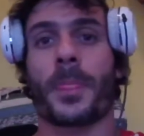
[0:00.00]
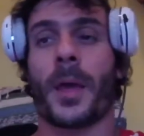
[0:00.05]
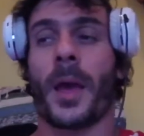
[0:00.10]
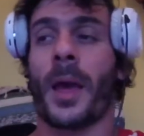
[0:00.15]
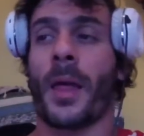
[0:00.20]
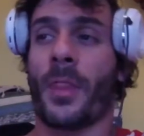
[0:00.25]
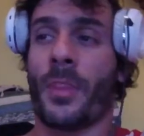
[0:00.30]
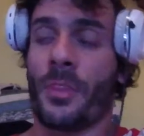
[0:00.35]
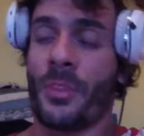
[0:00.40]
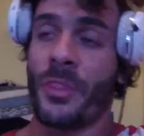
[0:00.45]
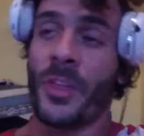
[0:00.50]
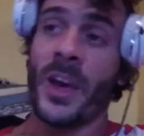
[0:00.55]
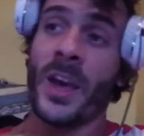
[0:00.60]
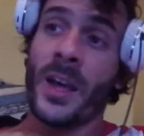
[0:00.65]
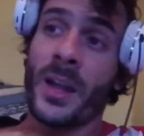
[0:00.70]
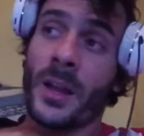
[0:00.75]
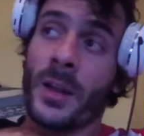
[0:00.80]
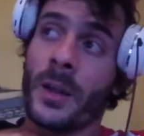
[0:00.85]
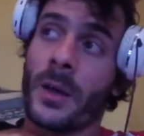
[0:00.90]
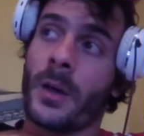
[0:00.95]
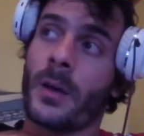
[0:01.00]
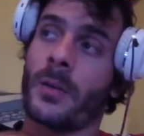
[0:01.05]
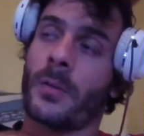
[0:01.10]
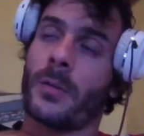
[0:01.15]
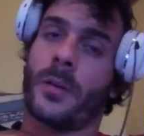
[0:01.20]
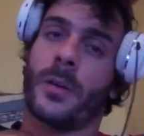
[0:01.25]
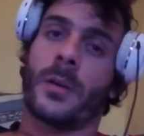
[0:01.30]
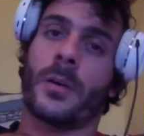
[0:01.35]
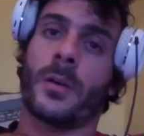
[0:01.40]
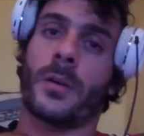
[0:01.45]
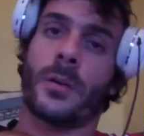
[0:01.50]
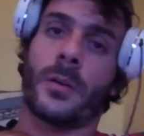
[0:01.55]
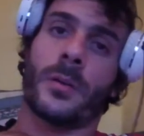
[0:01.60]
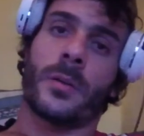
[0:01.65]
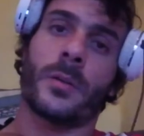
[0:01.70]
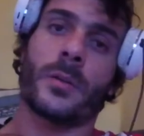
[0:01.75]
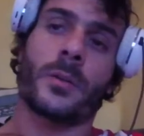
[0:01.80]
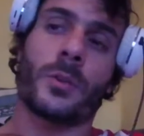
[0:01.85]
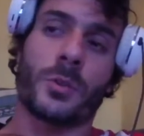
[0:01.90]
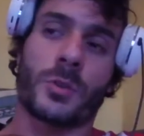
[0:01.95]
and then
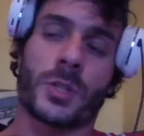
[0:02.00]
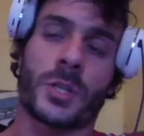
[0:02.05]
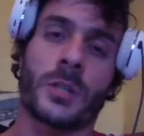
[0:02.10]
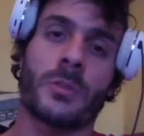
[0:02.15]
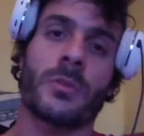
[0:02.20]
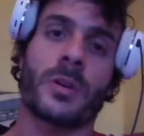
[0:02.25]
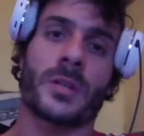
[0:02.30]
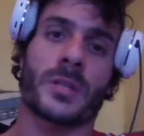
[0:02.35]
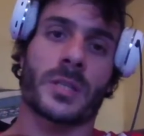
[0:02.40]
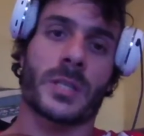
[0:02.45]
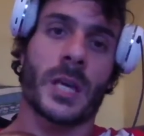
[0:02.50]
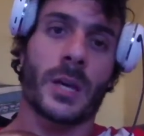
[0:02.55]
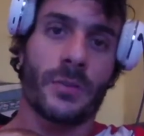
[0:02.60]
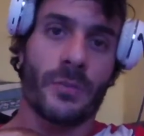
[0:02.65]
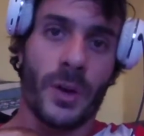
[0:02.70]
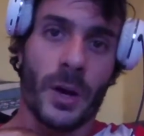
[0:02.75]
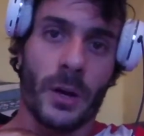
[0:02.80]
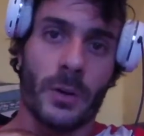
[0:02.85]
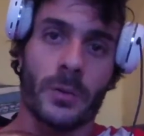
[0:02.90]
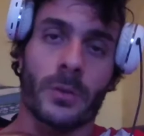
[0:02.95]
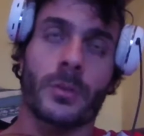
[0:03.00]
you send your stuff out.